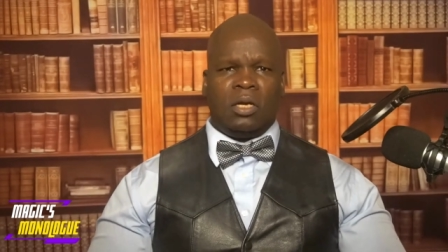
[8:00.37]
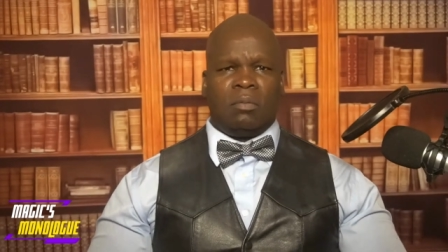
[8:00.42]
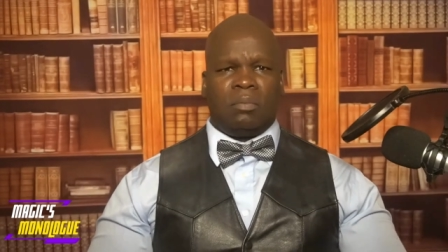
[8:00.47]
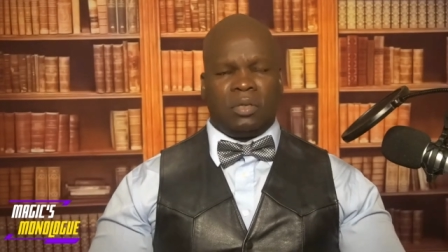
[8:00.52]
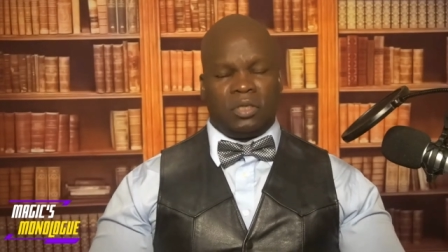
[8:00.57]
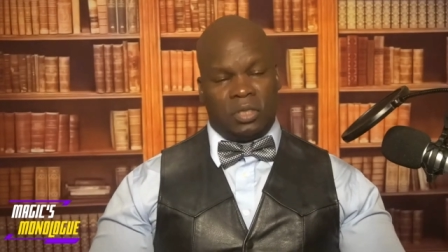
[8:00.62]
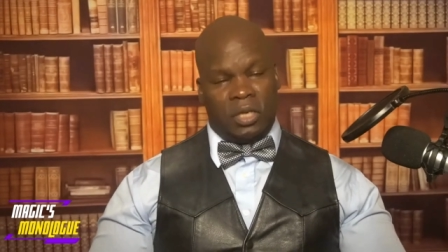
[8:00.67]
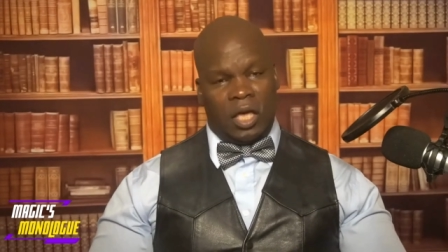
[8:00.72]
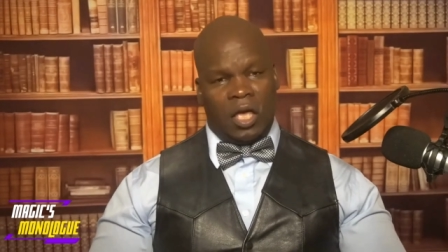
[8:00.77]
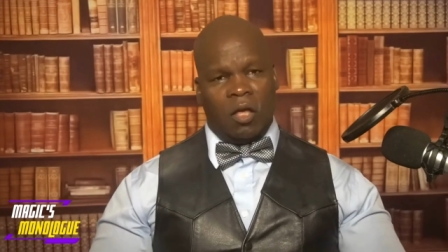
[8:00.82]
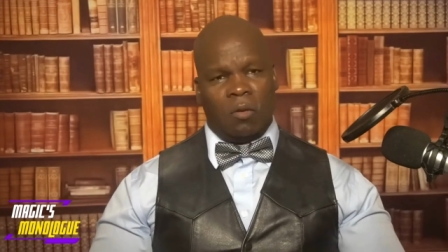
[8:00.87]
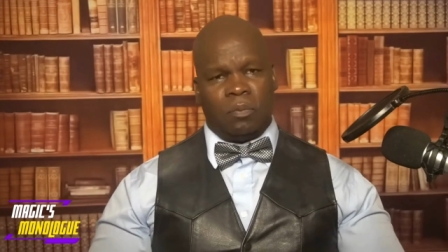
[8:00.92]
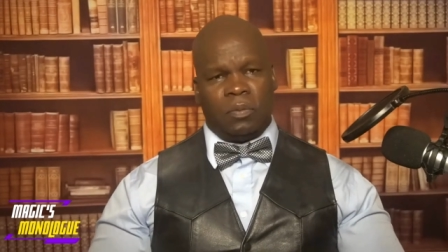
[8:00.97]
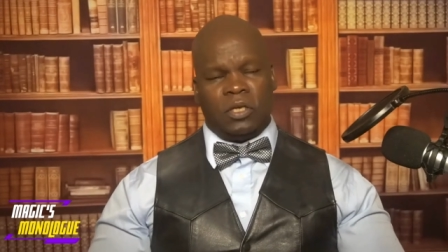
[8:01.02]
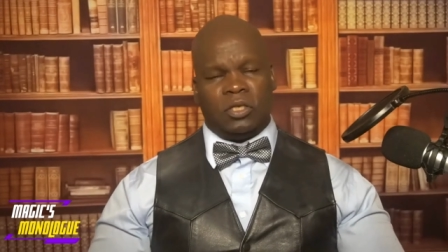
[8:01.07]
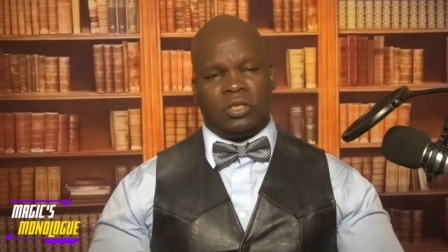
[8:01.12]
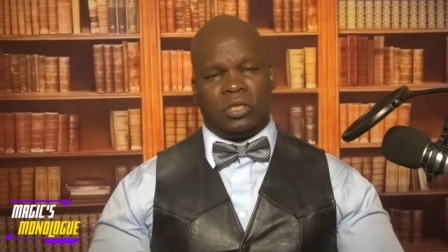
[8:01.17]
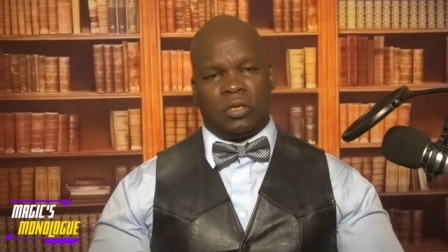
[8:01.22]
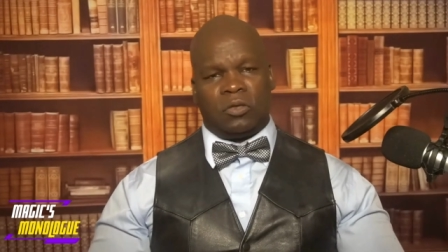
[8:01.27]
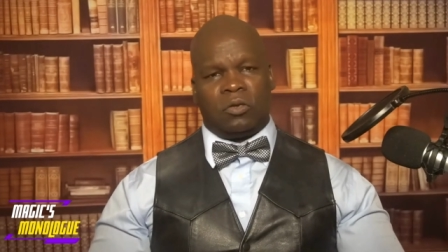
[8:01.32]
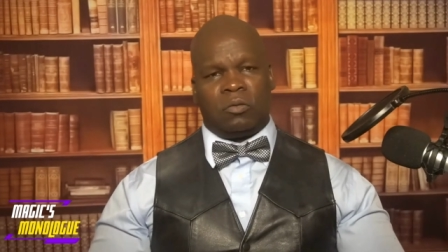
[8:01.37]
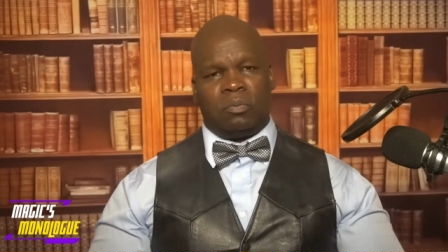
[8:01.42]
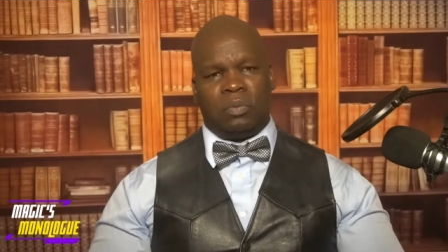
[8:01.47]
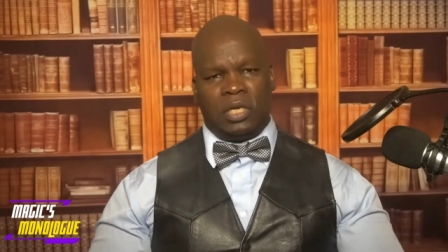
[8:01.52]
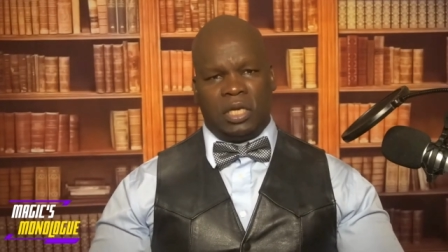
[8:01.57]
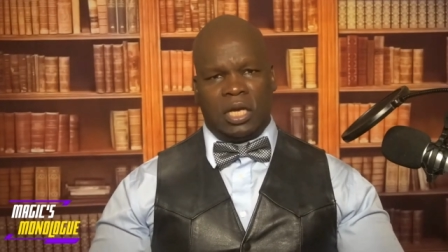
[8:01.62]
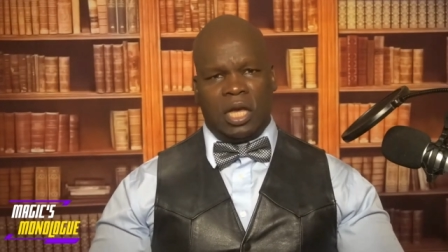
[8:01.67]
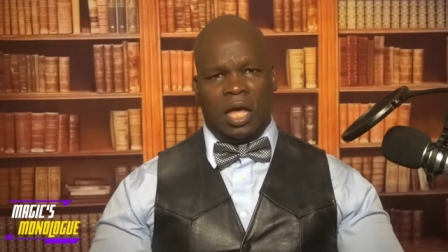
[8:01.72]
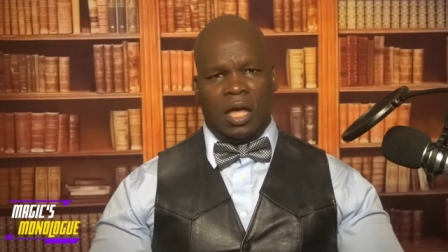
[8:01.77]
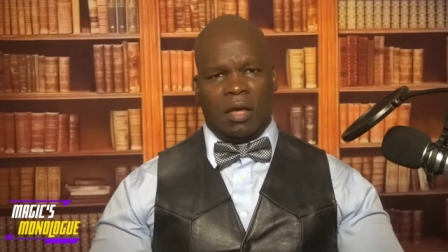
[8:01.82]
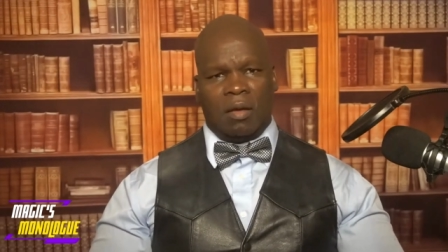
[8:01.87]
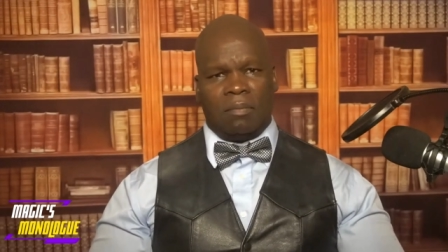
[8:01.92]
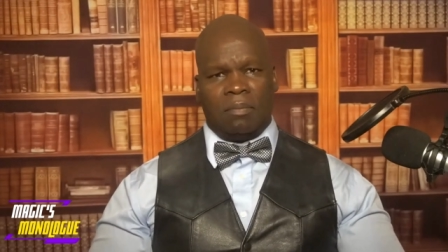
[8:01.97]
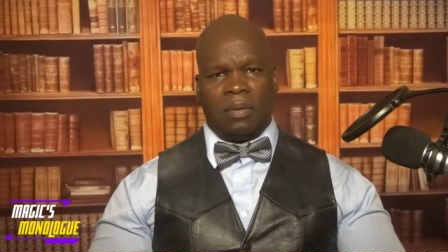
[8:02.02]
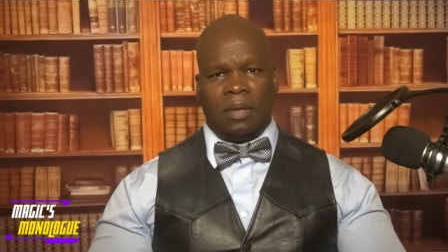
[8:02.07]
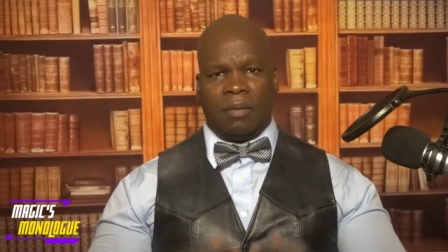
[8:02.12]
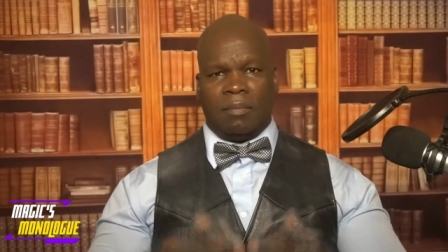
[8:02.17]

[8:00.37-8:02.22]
but to help each other become